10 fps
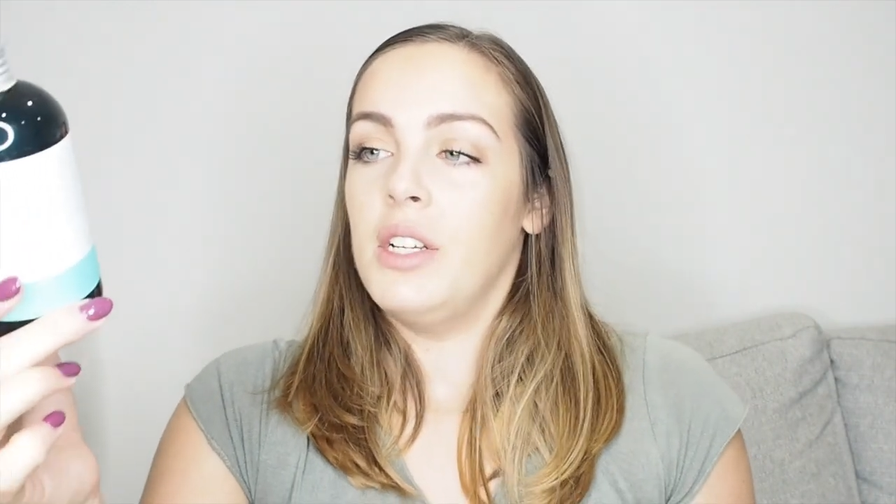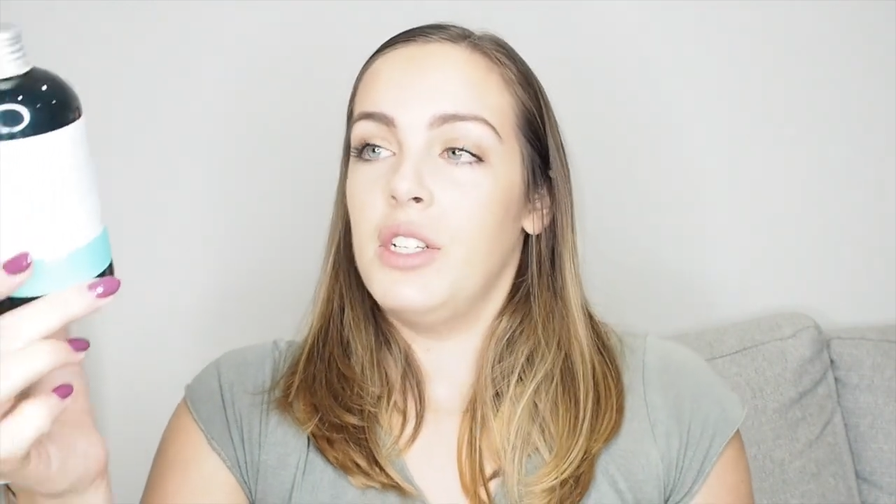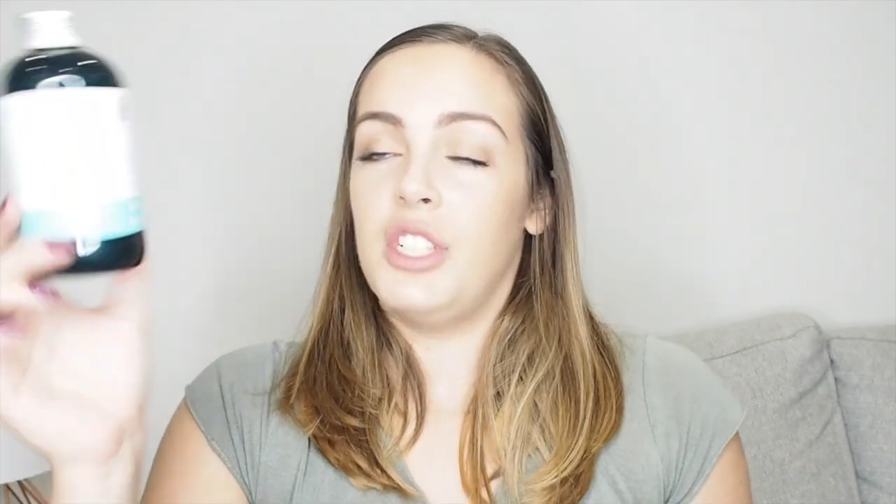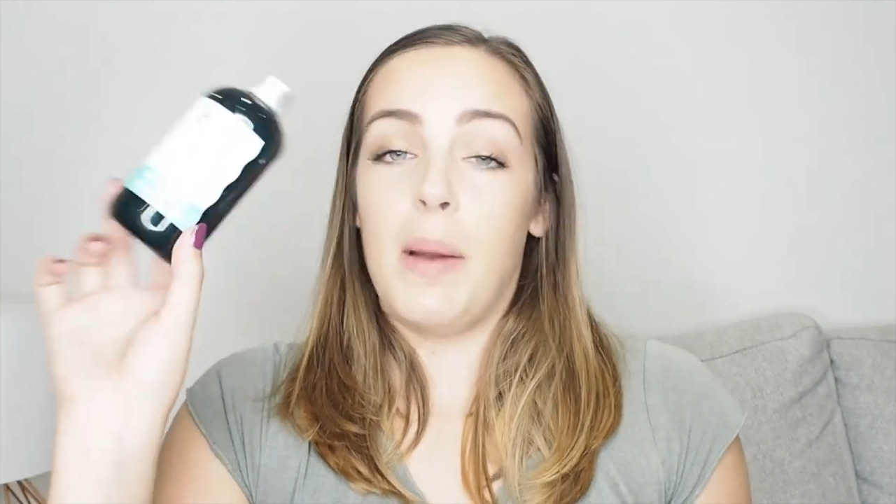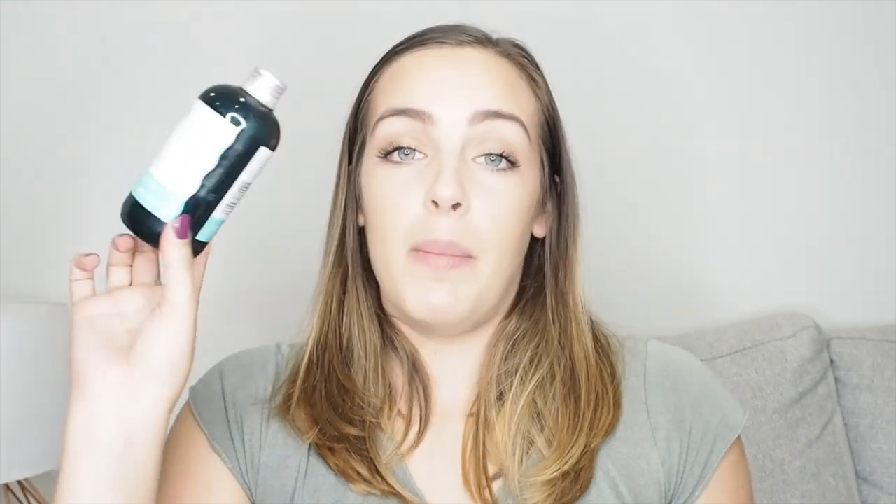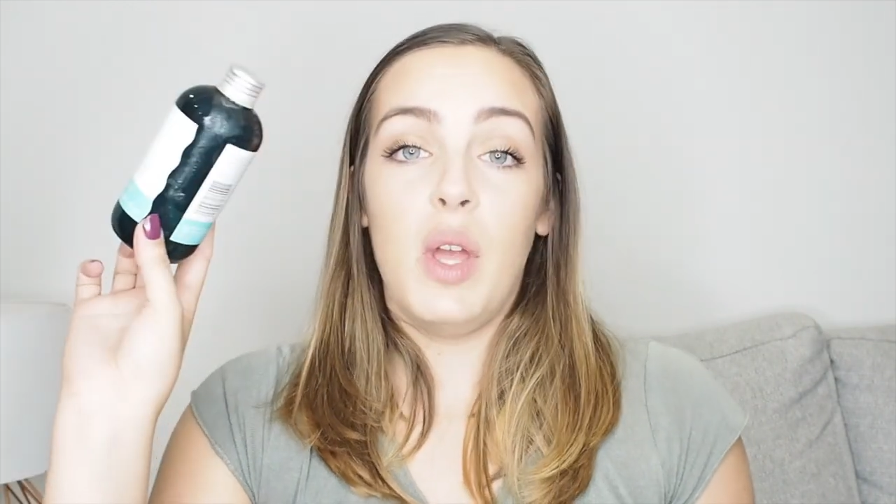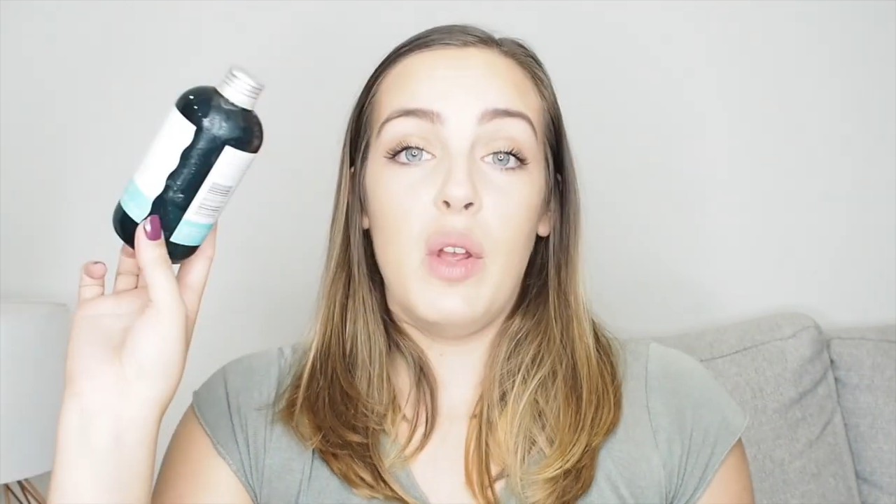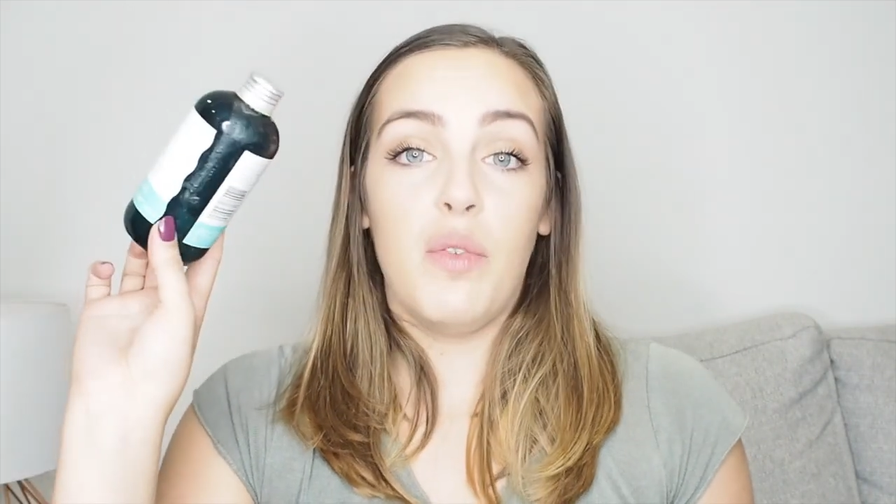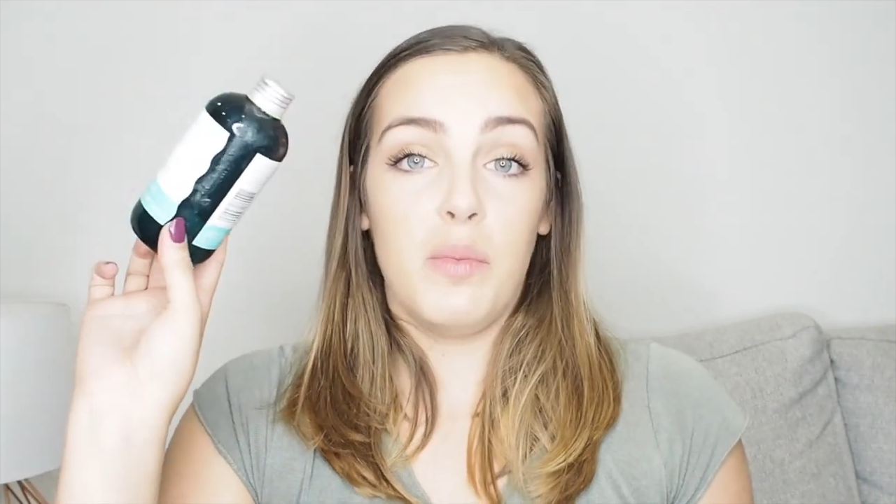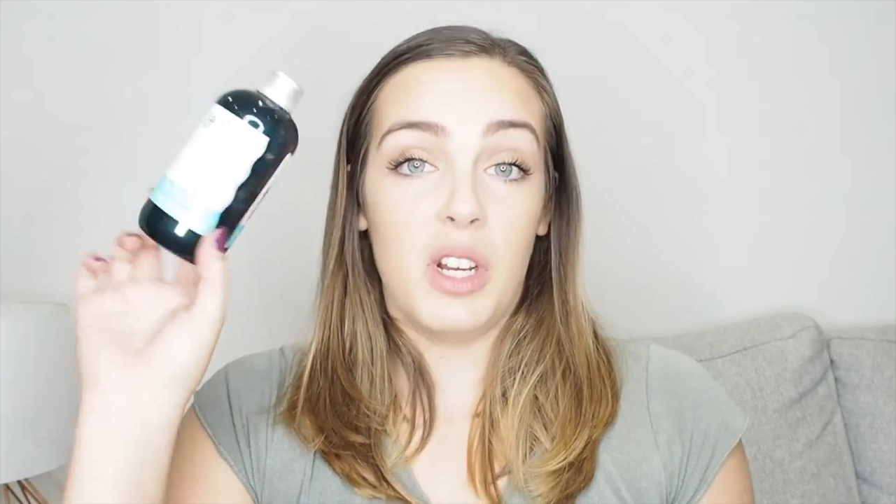
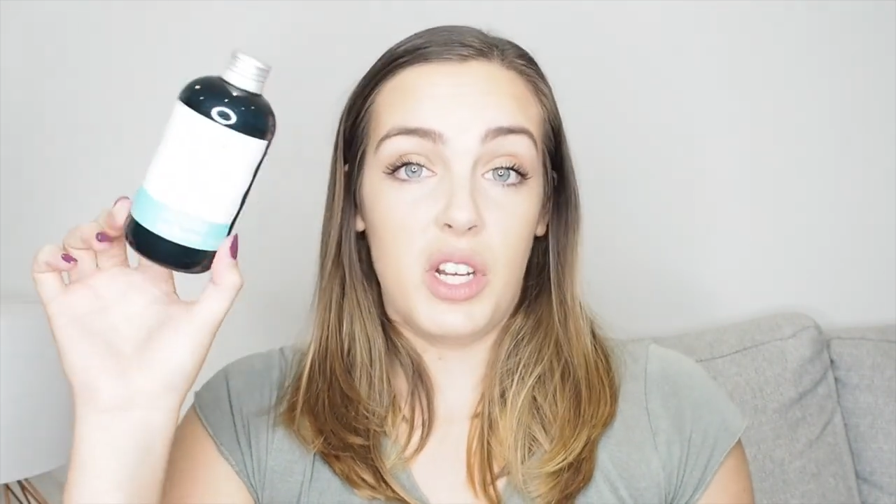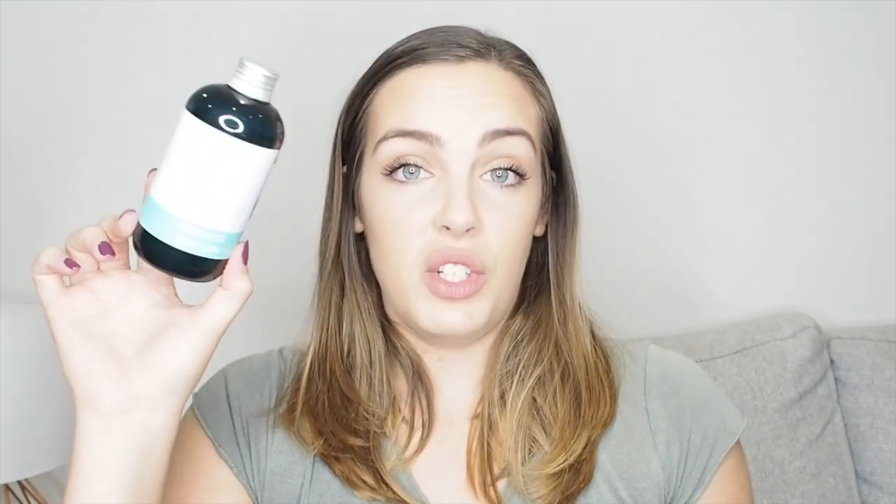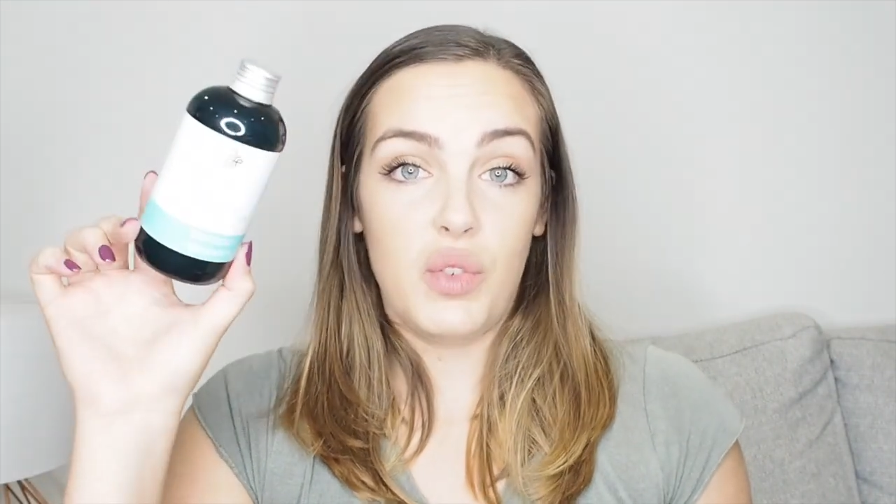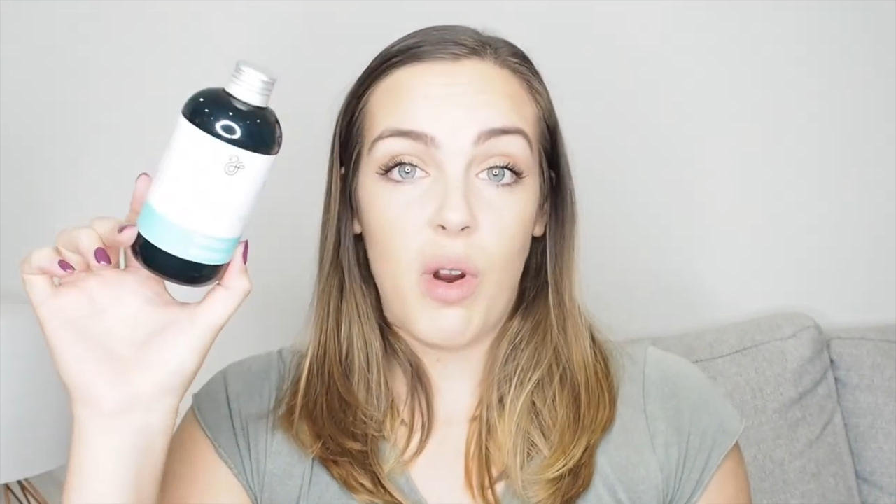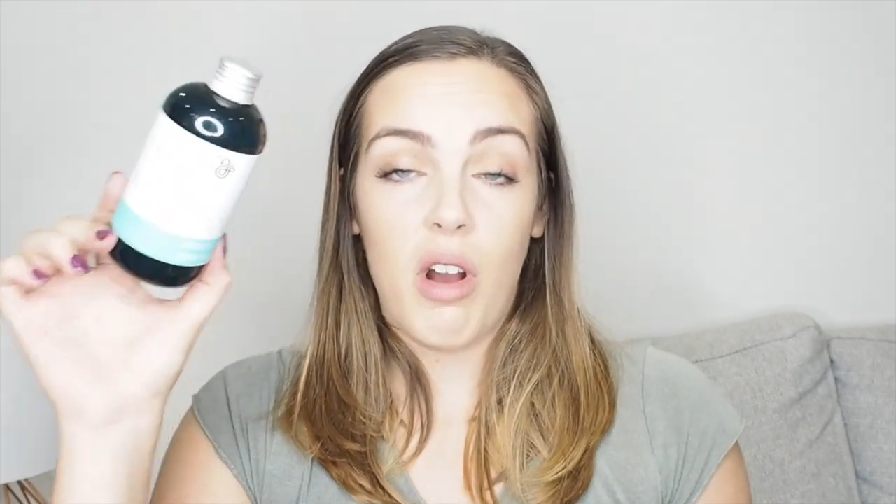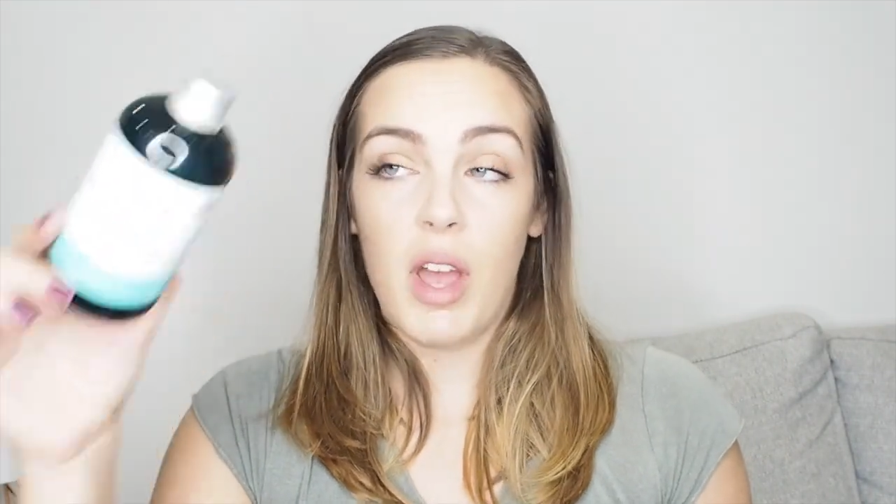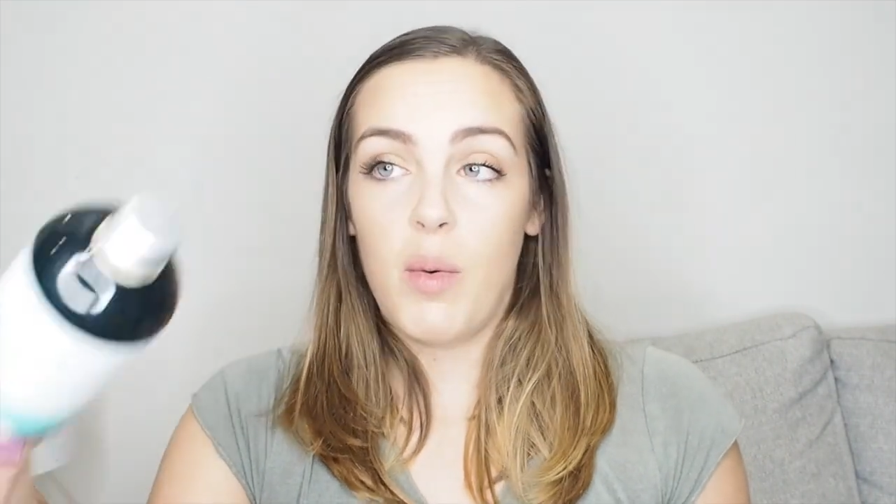shampoo from Duck and Dry,